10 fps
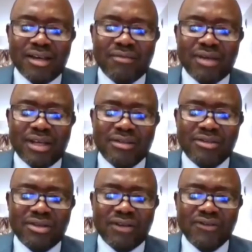As
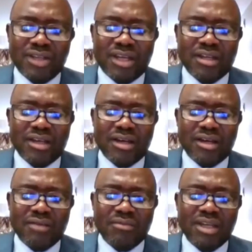you have said,
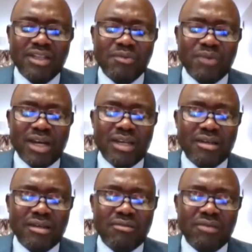despite
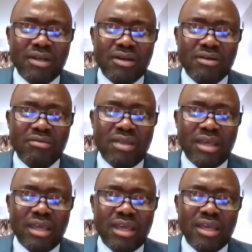
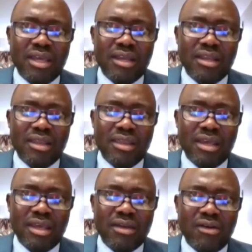the
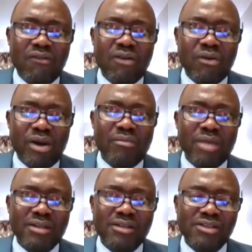
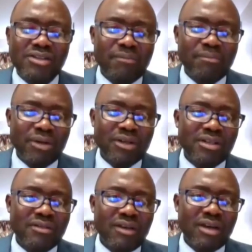overwhelming support
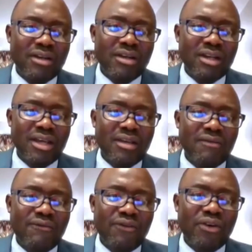
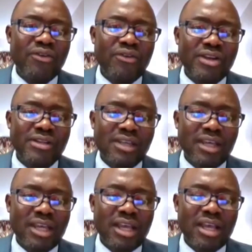and
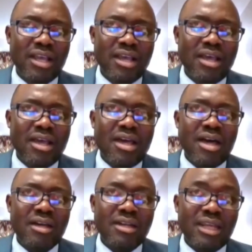fundraising,
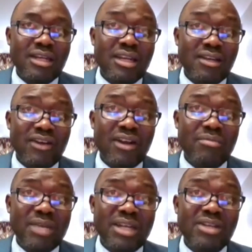the
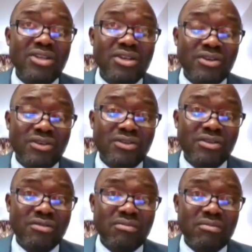development
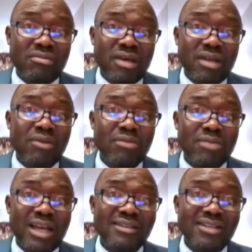dues and
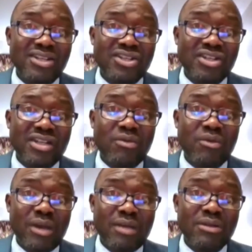mobilization that we
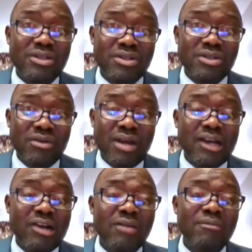were able to
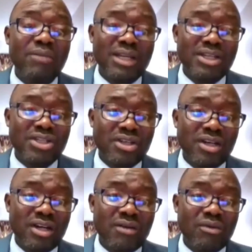accomplish
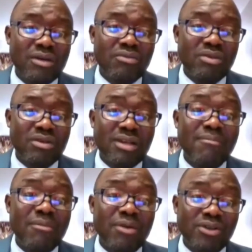with the
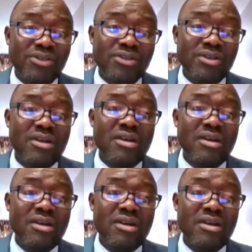most